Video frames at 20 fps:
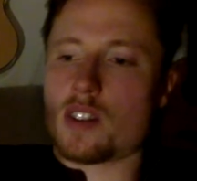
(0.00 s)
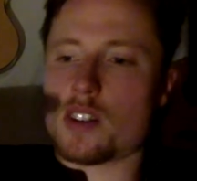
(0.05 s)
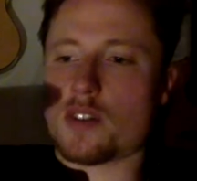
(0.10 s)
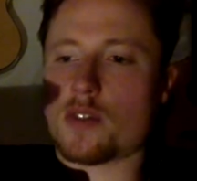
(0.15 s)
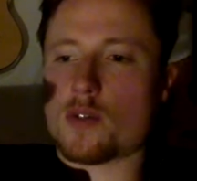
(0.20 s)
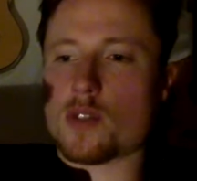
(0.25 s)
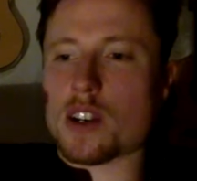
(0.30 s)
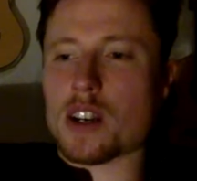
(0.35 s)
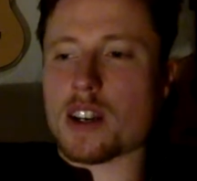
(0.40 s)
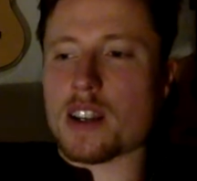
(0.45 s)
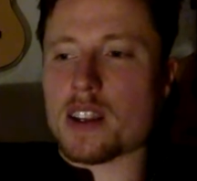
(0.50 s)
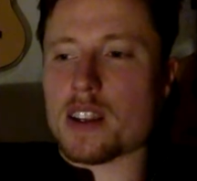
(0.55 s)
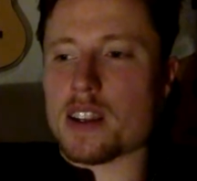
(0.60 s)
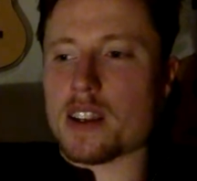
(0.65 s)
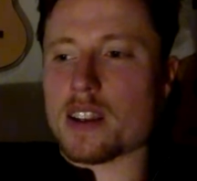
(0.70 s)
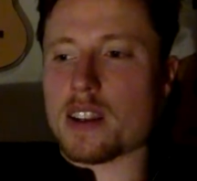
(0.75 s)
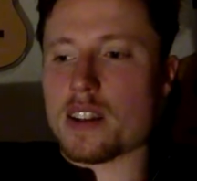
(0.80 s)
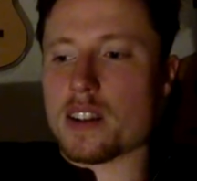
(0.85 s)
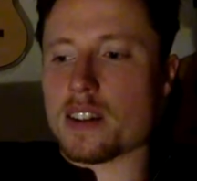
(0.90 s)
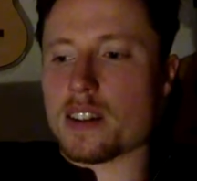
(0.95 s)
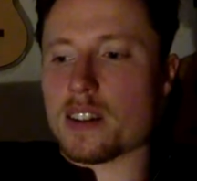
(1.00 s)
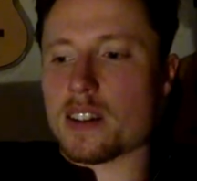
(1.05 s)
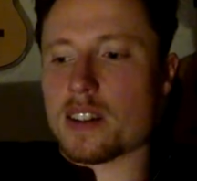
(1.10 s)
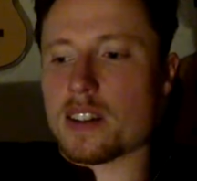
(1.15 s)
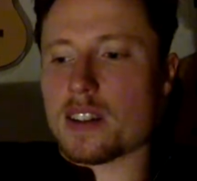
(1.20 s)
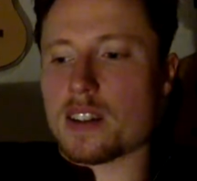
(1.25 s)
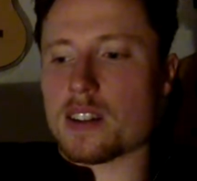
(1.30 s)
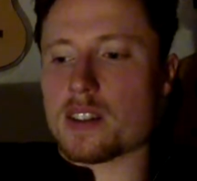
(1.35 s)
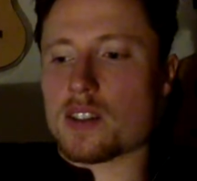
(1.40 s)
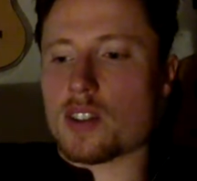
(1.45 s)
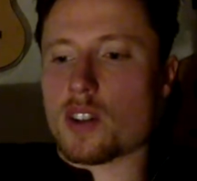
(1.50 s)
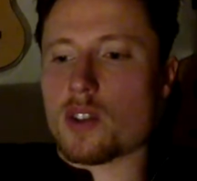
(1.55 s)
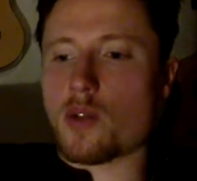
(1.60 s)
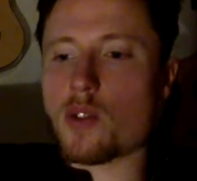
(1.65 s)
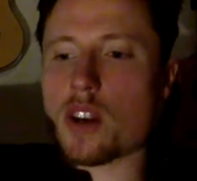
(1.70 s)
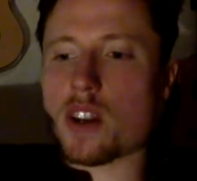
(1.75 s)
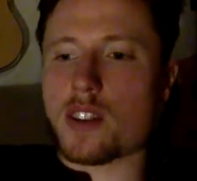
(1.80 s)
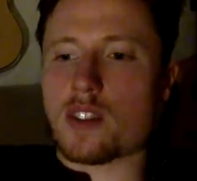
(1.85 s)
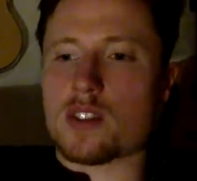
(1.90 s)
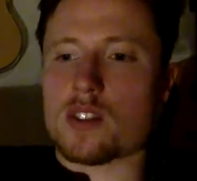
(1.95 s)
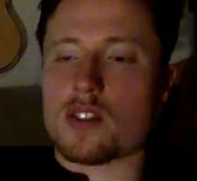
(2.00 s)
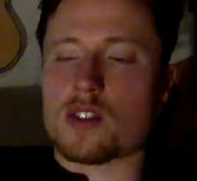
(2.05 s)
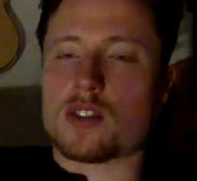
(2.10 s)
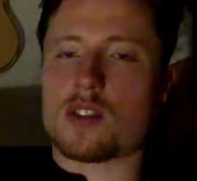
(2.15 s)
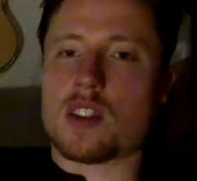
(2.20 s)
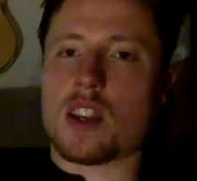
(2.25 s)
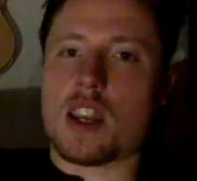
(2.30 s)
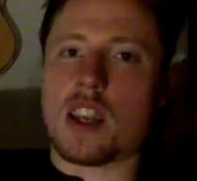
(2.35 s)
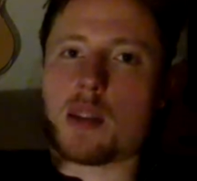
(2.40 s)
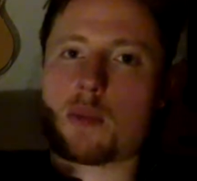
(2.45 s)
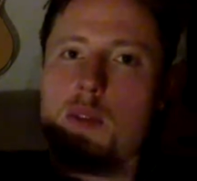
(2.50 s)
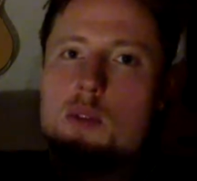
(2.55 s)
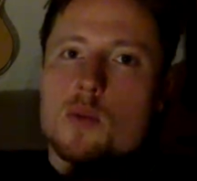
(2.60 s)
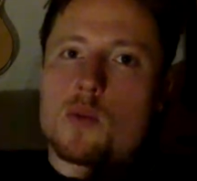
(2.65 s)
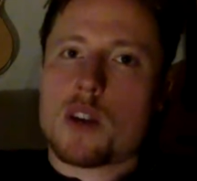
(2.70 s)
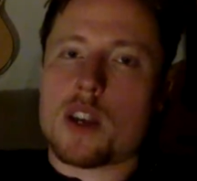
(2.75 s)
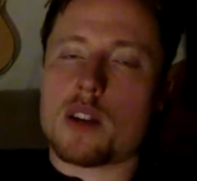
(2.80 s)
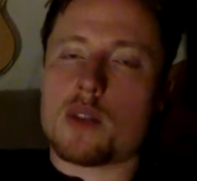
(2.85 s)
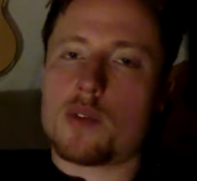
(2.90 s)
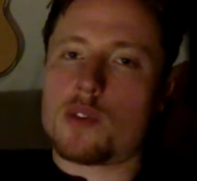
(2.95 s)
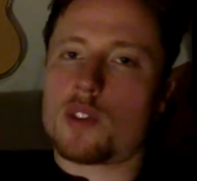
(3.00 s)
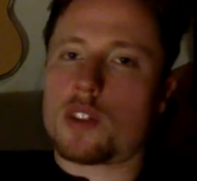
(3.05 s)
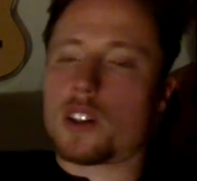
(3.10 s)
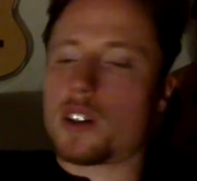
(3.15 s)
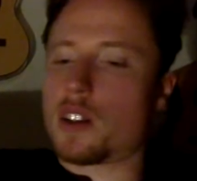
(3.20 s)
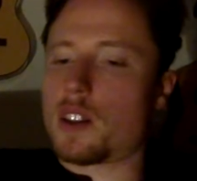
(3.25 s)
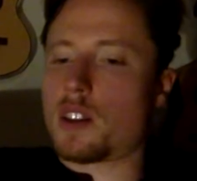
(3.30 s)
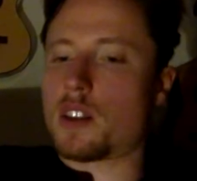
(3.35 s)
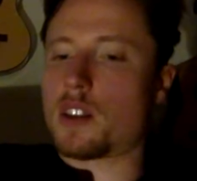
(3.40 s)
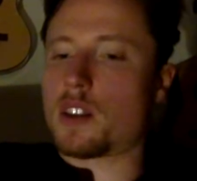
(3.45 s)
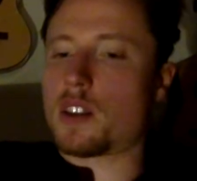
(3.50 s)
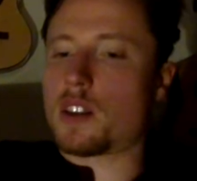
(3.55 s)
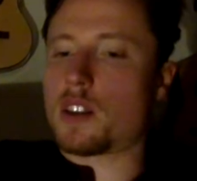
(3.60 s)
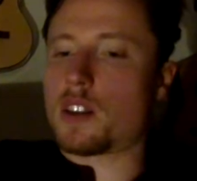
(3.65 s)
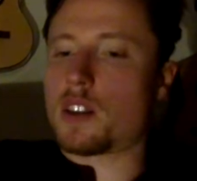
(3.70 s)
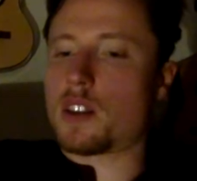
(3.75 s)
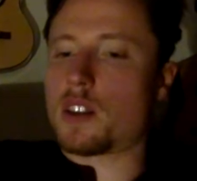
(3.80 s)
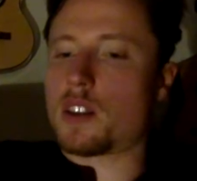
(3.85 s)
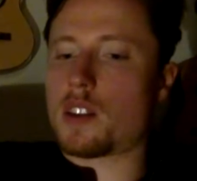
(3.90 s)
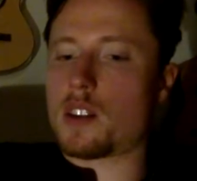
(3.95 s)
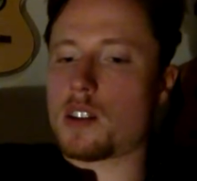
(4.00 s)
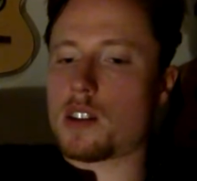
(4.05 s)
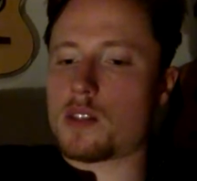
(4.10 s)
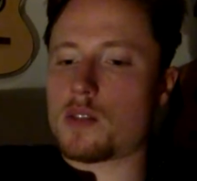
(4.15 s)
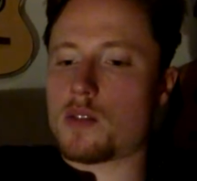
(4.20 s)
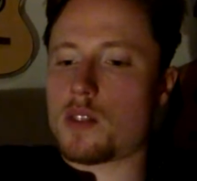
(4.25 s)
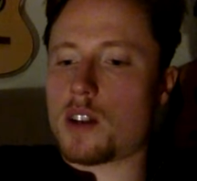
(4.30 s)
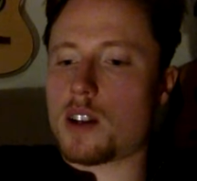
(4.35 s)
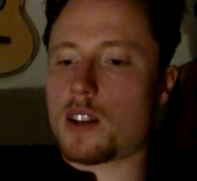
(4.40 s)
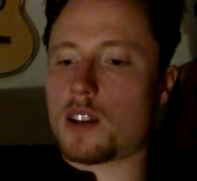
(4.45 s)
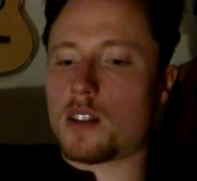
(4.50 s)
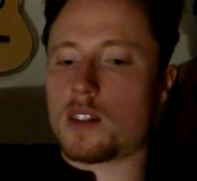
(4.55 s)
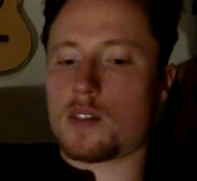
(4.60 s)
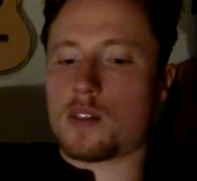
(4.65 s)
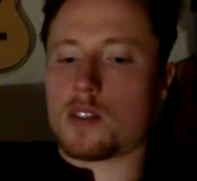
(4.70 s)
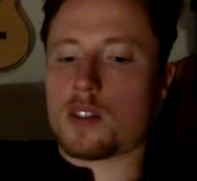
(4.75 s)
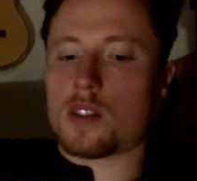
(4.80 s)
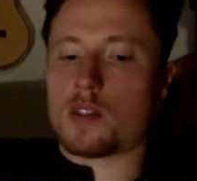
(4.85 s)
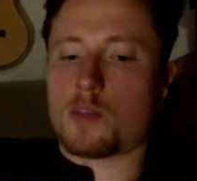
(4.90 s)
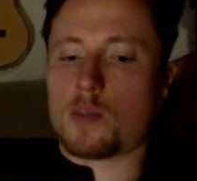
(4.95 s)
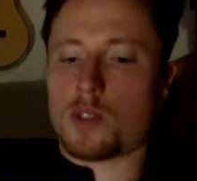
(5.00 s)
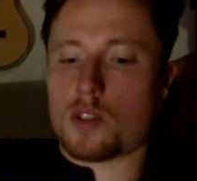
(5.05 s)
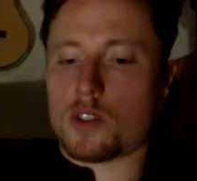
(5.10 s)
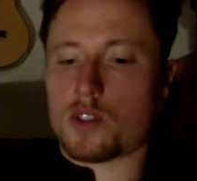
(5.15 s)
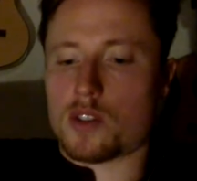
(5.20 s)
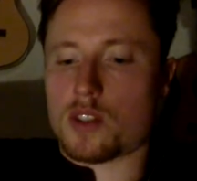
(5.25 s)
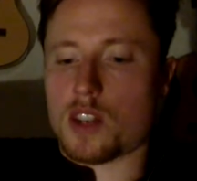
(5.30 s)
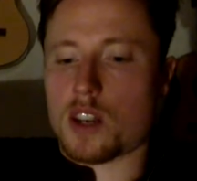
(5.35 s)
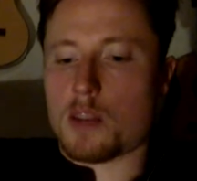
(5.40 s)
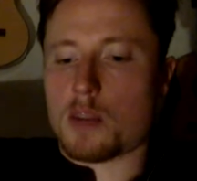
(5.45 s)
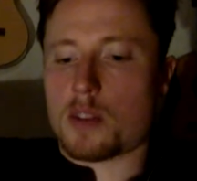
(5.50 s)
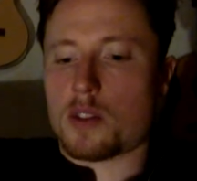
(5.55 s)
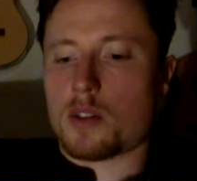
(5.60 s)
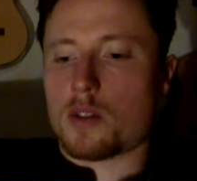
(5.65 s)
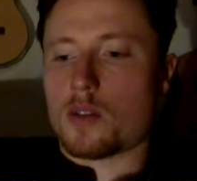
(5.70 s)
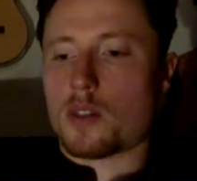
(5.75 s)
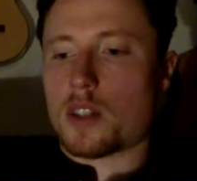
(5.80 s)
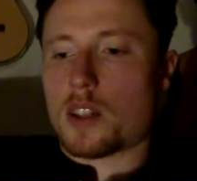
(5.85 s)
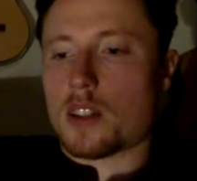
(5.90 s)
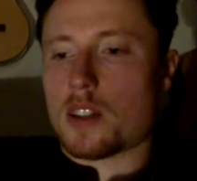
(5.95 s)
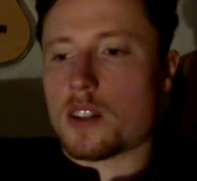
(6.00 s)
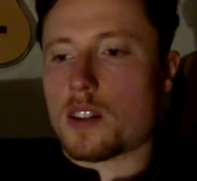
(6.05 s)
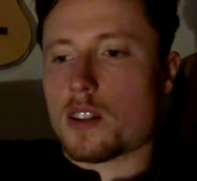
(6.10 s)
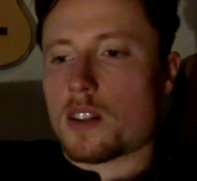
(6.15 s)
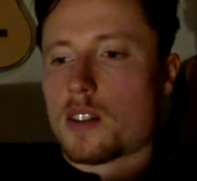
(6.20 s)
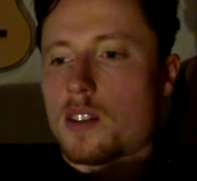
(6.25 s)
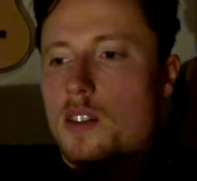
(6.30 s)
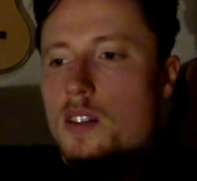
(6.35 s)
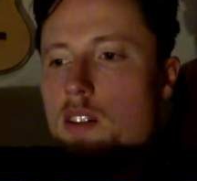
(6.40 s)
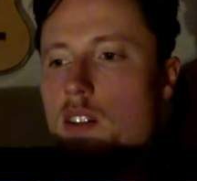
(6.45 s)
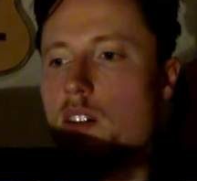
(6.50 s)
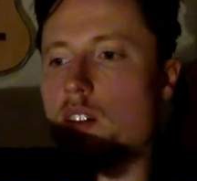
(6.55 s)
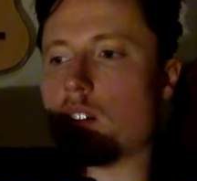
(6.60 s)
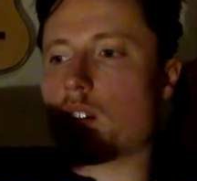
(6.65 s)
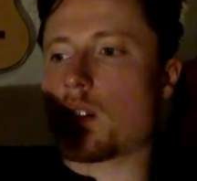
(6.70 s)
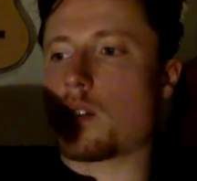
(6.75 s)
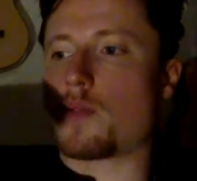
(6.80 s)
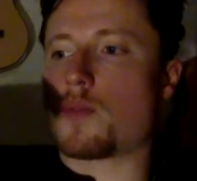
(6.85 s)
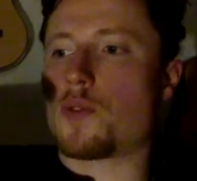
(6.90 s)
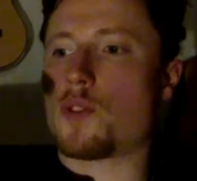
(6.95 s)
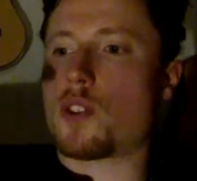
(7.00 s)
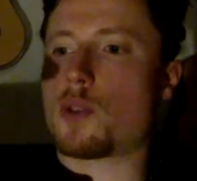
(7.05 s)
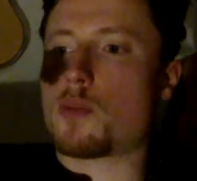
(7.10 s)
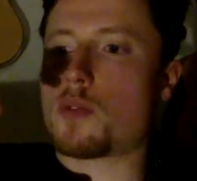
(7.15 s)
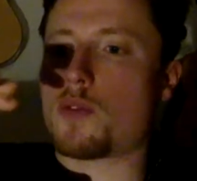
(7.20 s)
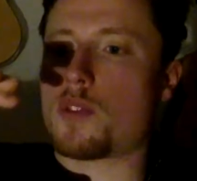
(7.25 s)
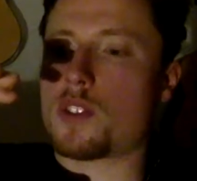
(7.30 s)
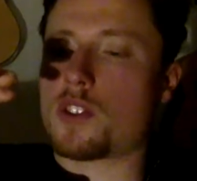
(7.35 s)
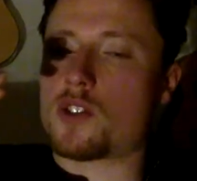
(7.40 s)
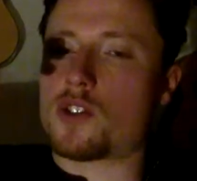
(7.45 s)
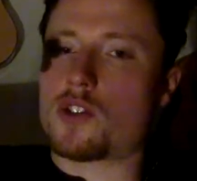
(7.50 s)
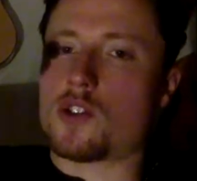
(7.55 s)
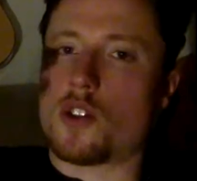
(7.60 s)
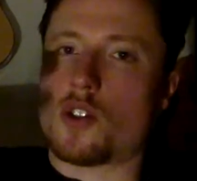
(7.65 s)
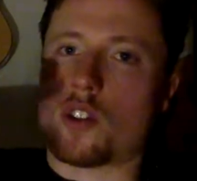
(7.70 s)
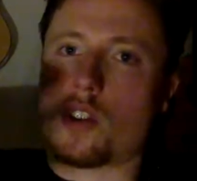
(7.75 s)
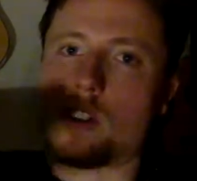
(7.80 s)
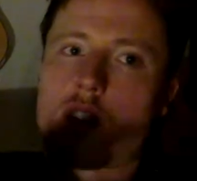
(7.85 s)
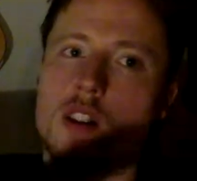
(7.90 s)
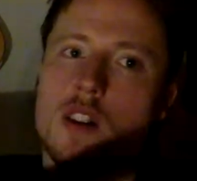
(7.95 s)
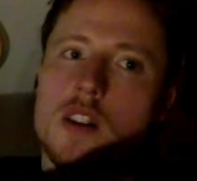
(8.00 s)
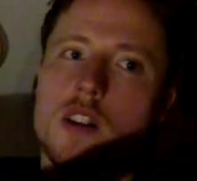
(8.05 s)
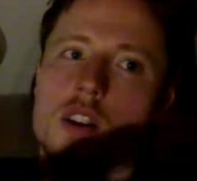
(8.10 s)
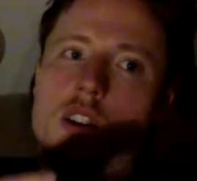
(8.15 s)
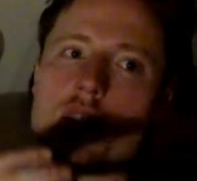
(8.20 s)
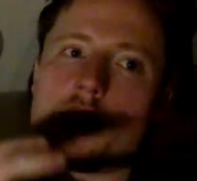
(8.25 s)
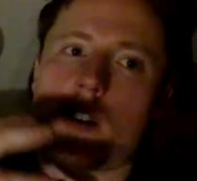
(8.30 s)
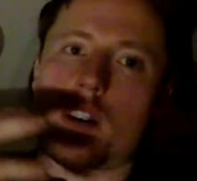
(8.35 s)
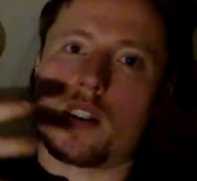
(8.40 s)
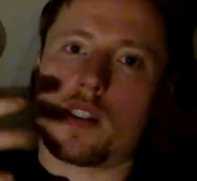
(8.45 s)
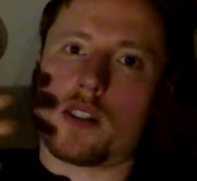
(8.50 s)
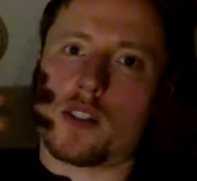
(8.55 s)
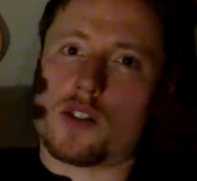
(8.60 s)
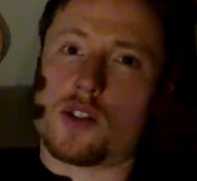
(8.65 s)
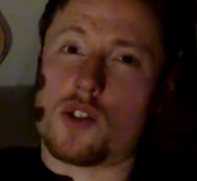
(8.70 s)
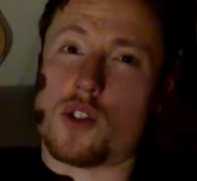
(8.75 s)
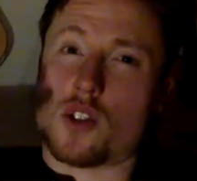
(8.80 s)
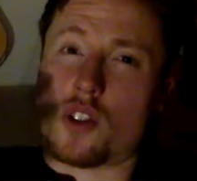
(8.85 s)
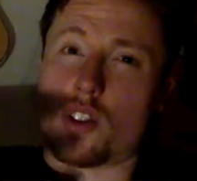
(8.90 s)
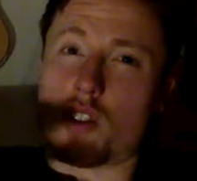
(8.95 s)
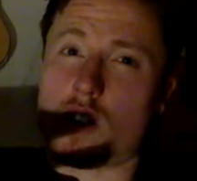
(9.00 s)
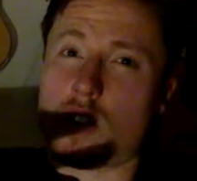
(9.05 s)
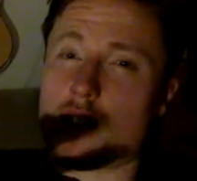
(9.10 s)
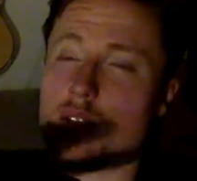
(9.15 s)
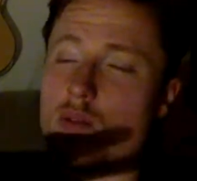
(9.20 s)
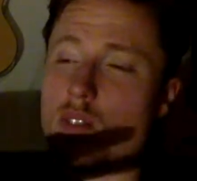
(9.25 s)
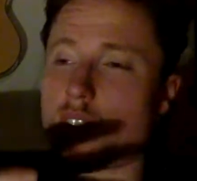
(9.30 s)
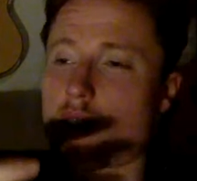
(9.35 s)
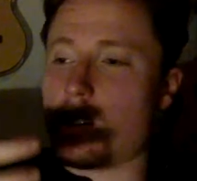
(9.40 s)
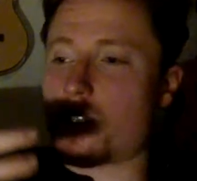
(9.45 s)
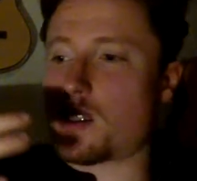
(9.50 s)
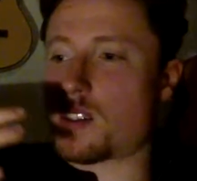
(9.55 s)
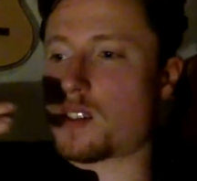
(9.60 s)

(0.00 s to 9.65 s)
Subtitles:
it's not a really it's not a really sustainable way of looking at things, right? It's more sustainable to look at it in a form of a circle. It's a circle, right?